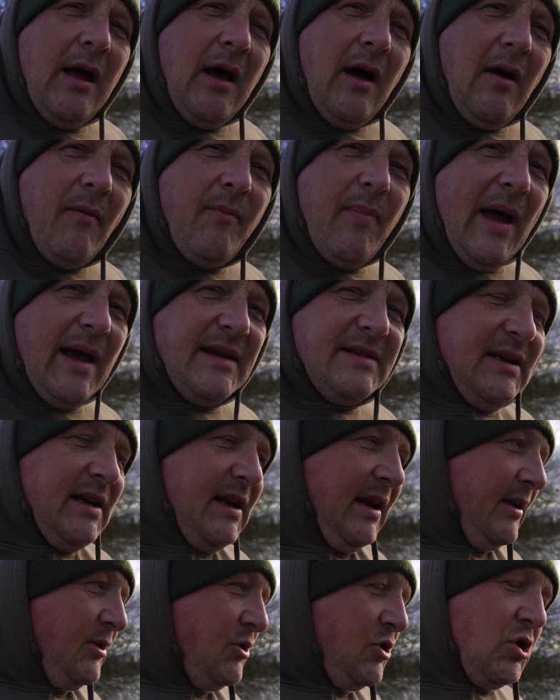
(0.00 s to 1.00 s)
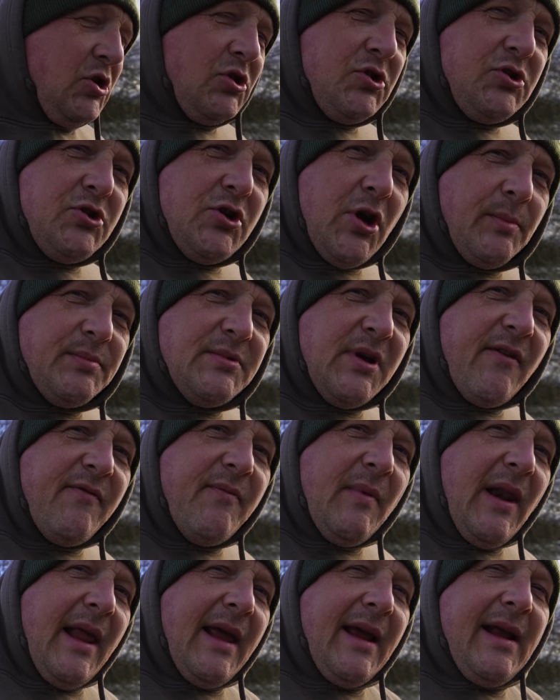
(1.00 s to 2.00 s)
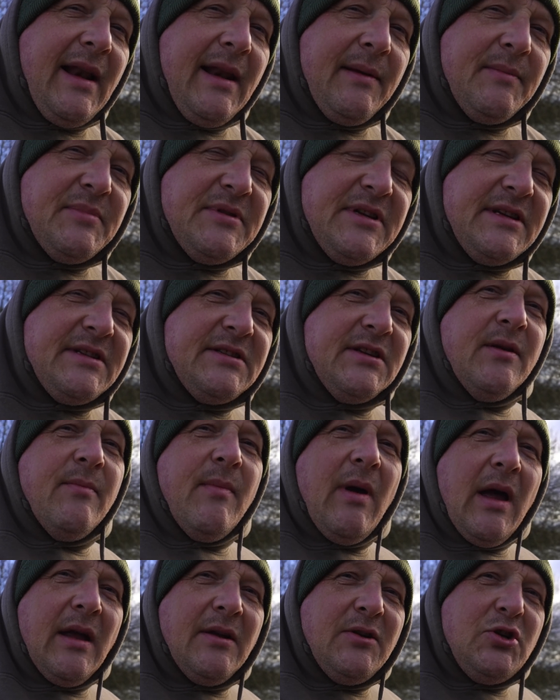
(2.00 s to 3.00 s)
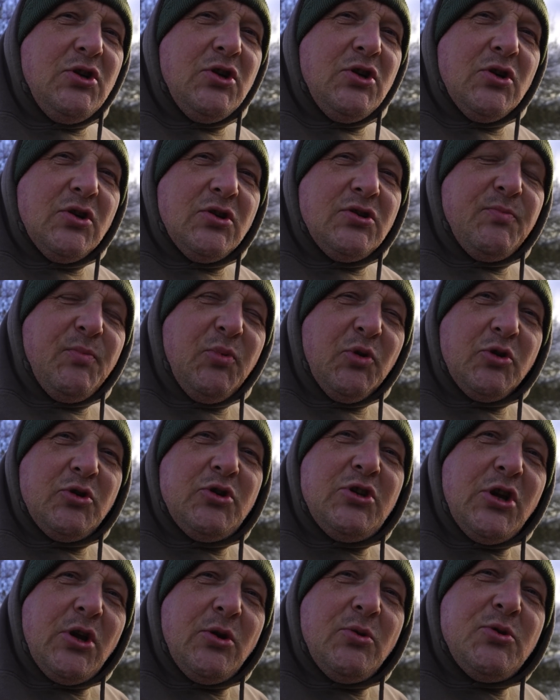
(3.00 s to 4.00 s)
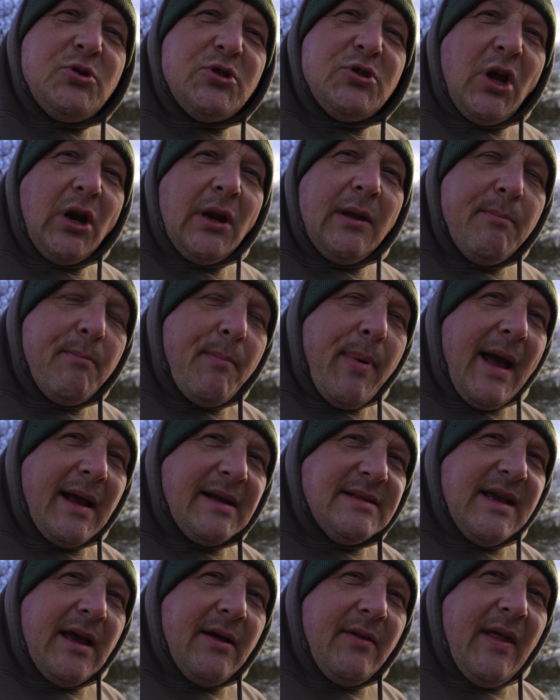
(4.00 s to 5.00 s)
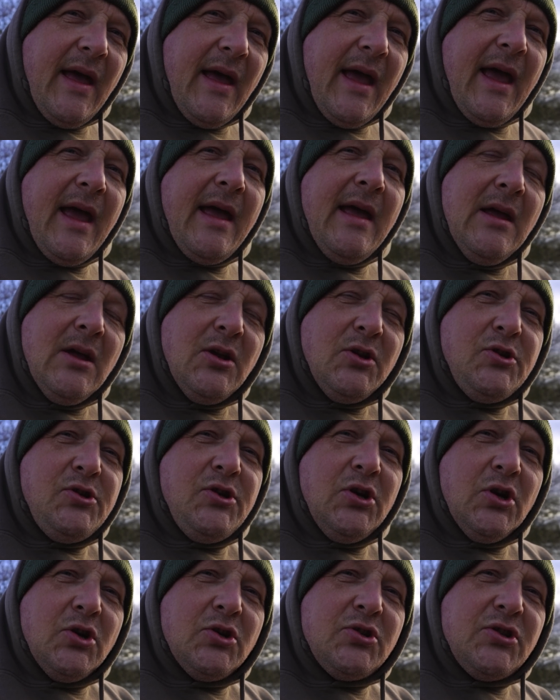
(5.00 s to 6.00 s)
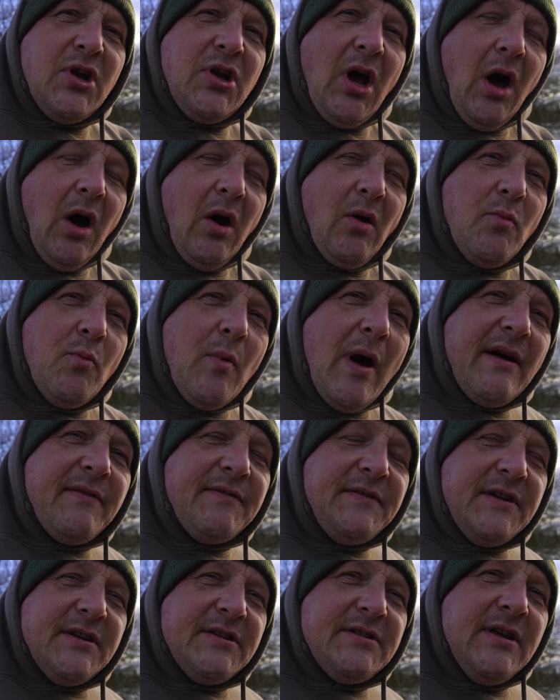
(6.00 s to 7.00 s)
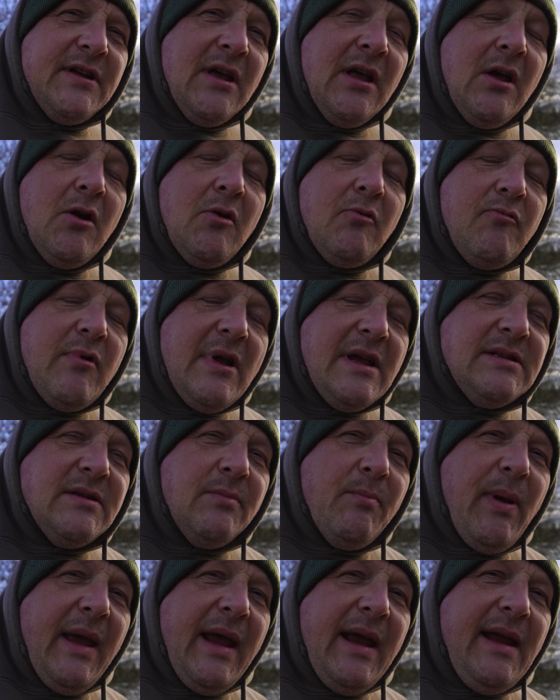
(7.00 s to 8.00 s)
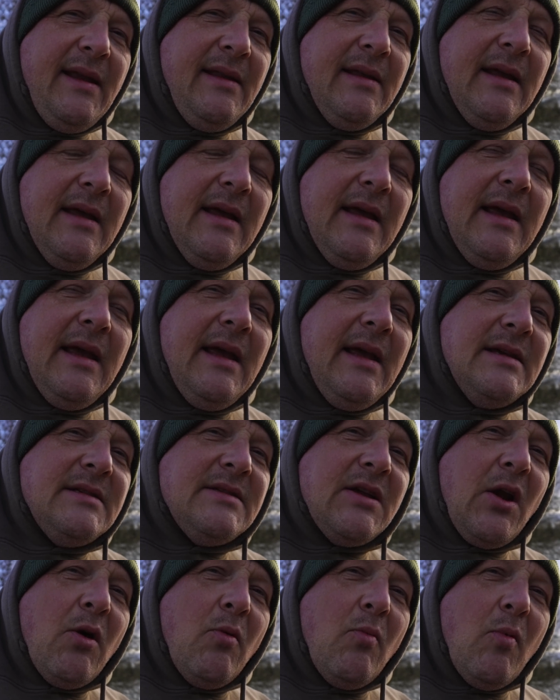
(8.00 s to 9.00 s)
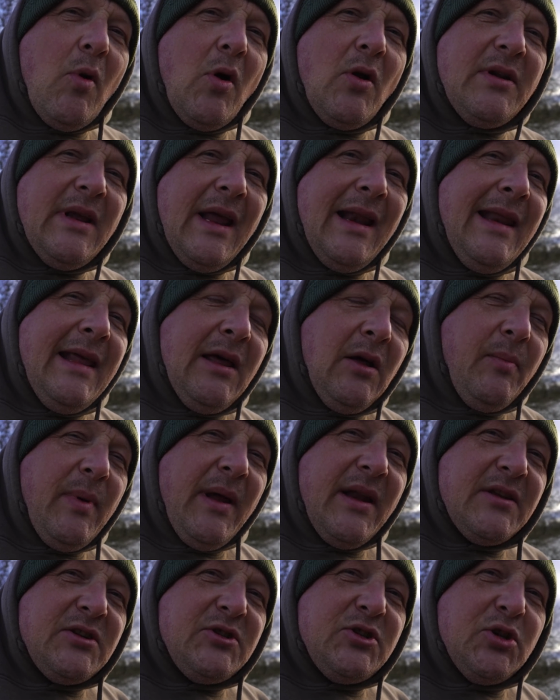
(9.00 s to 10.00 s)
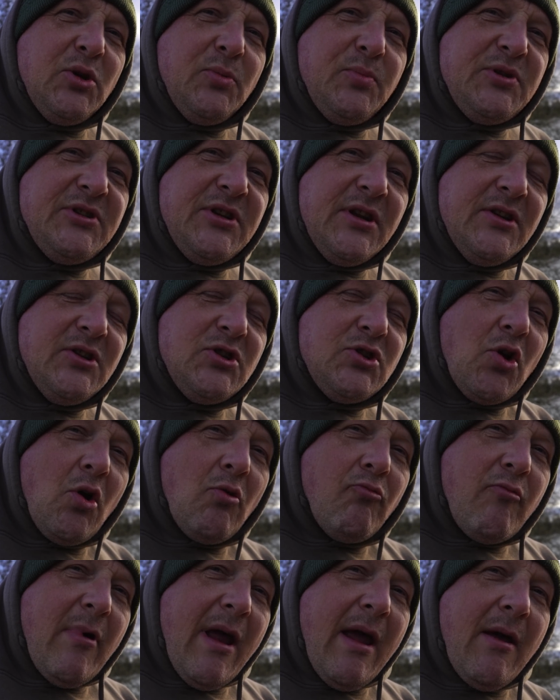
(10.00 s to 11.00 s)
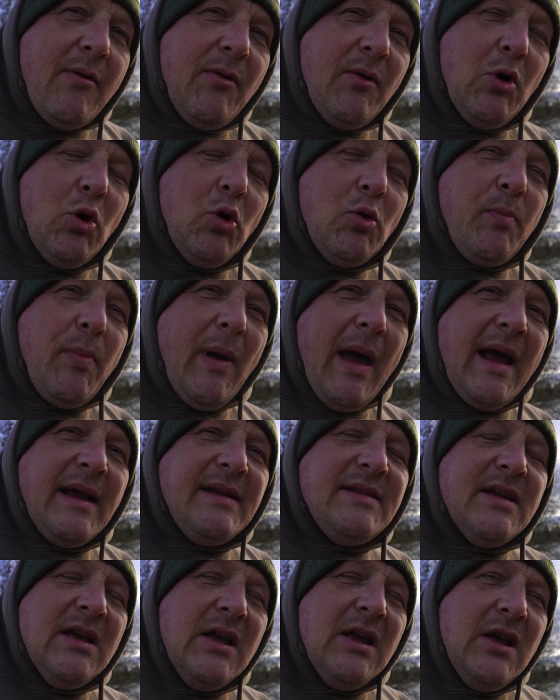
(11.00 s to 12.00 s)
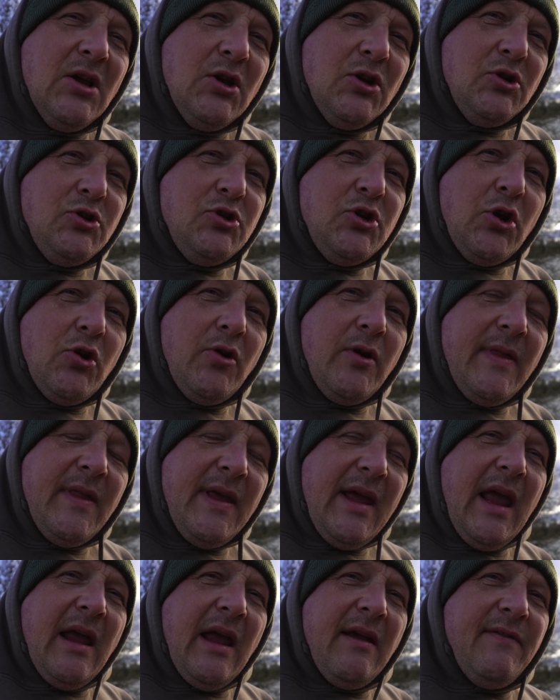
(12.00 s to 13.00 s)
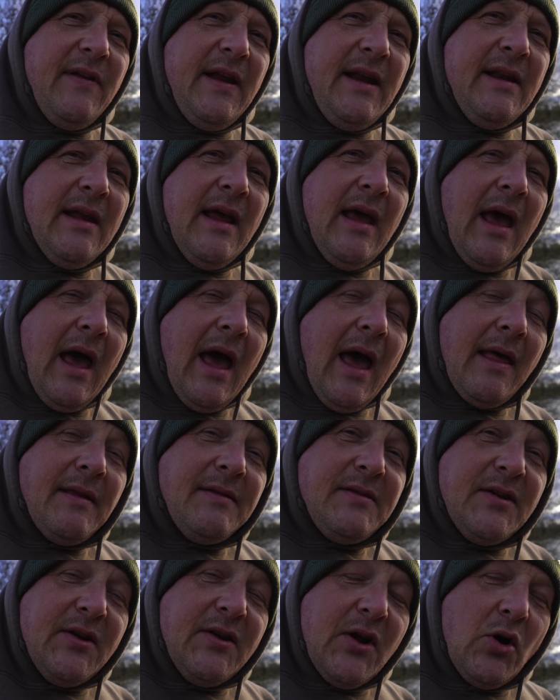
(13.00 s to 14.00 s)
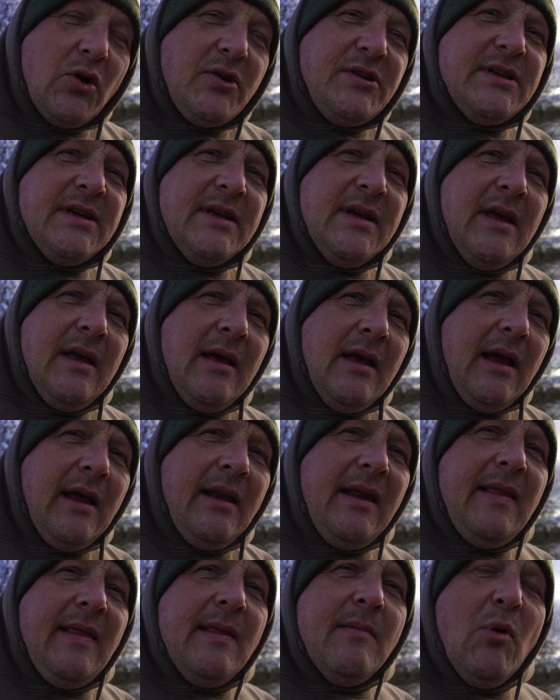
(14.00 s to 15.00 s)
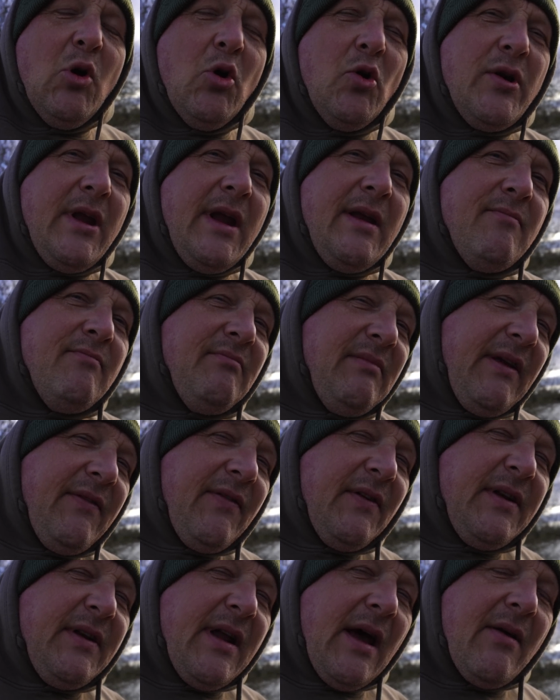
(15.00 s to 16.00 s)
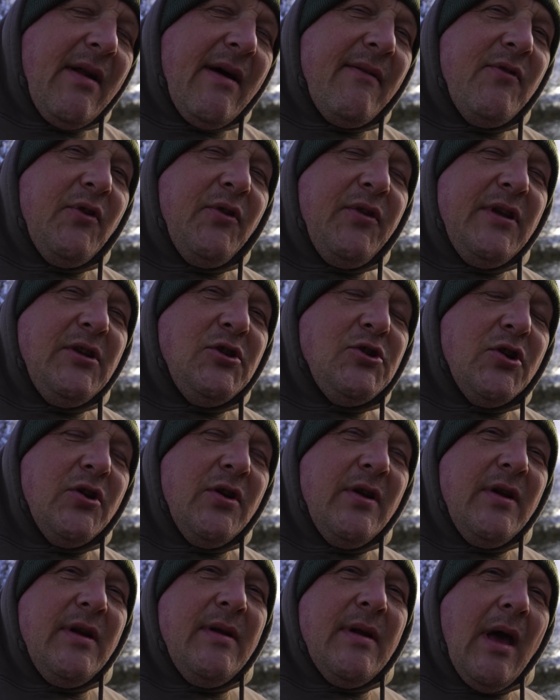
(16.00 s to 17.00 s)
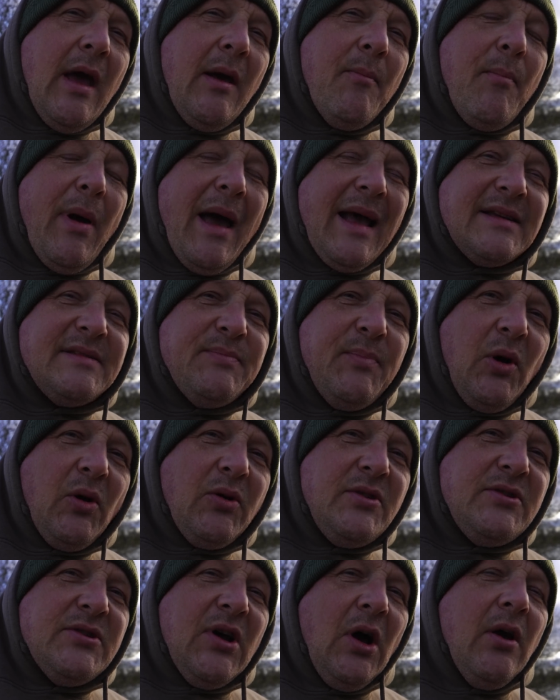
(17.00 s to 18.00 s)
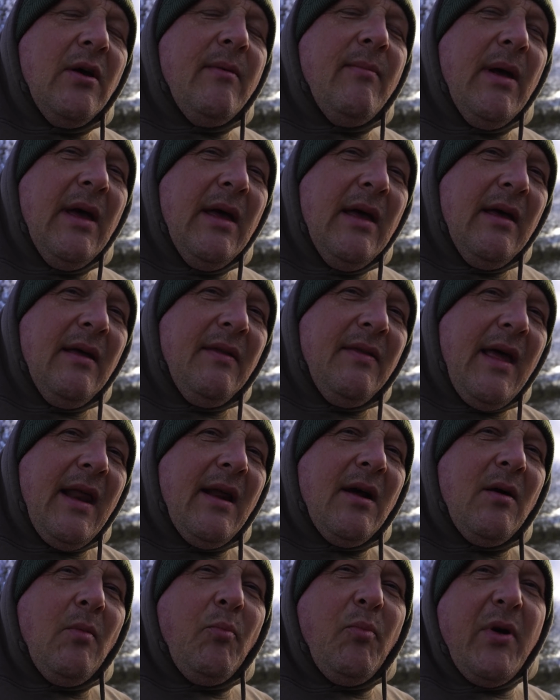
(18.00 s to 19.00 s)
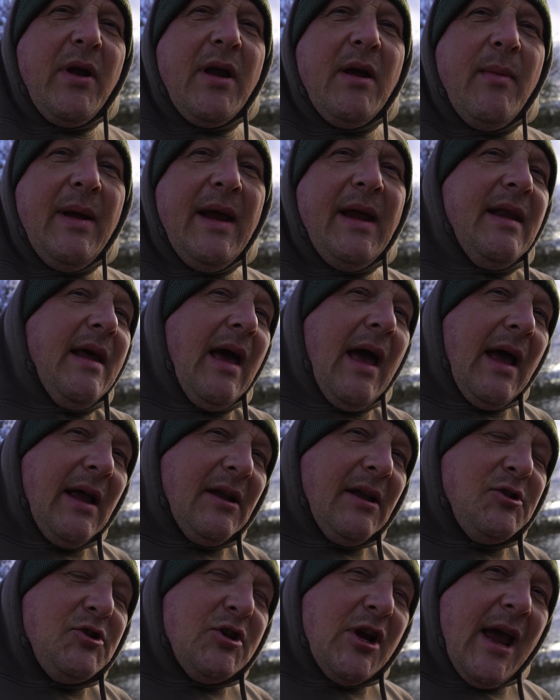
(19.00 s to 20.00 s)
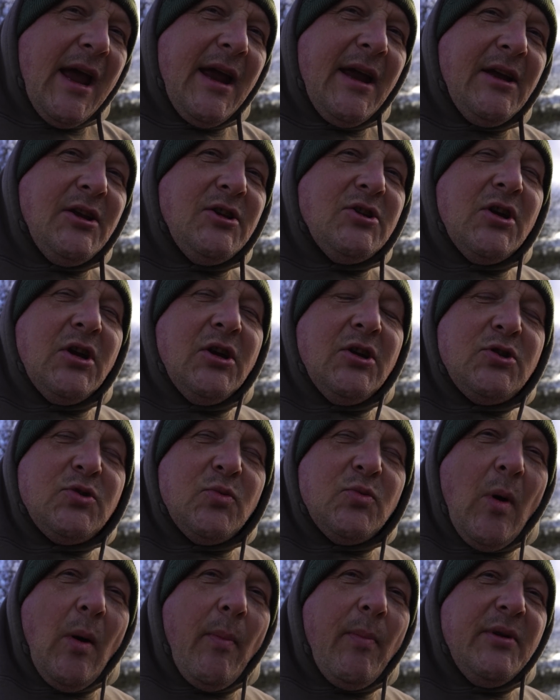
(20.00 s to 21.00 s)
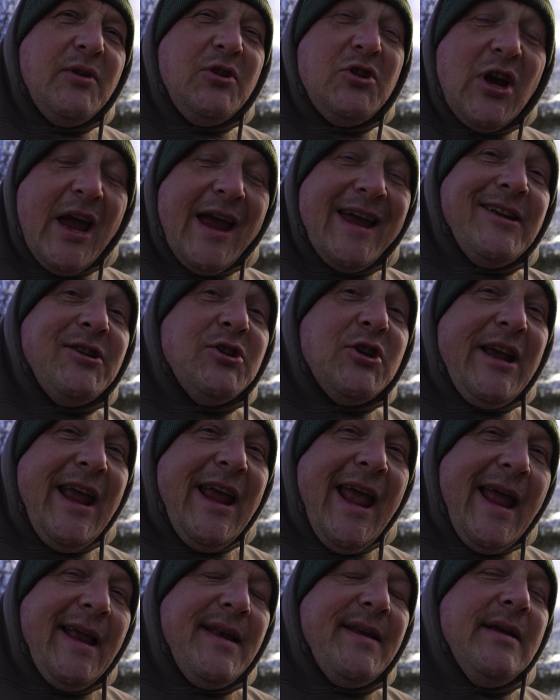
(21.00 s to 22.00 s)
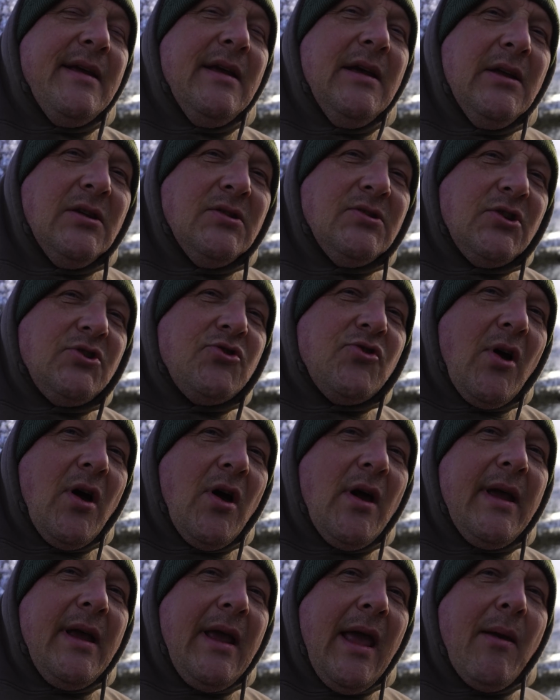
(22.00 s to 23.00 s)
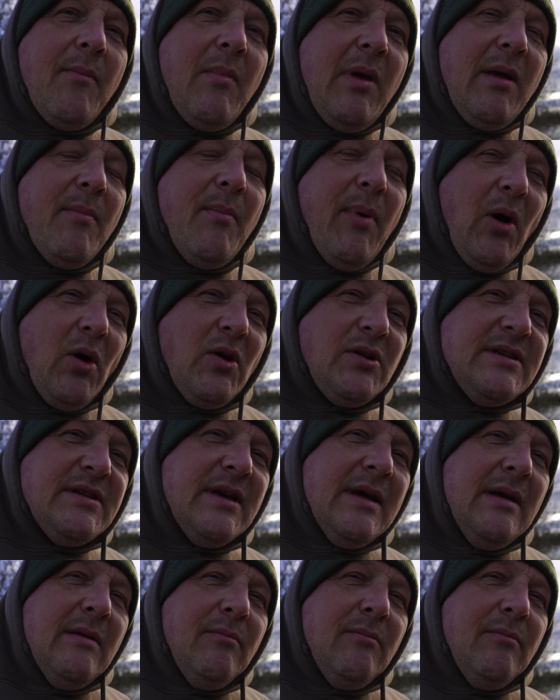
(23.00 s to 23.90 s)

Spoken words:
I've basically just chopped off my leg clip system and just put 2 solid bags out there just on wafters. Reason being is that I want a little bit of substance round the hook bait during the evening and tonight, and in the morning, if I don't have nothing during and past bite time, then I'll bring them in and change and swap and change again to try and get me a bite.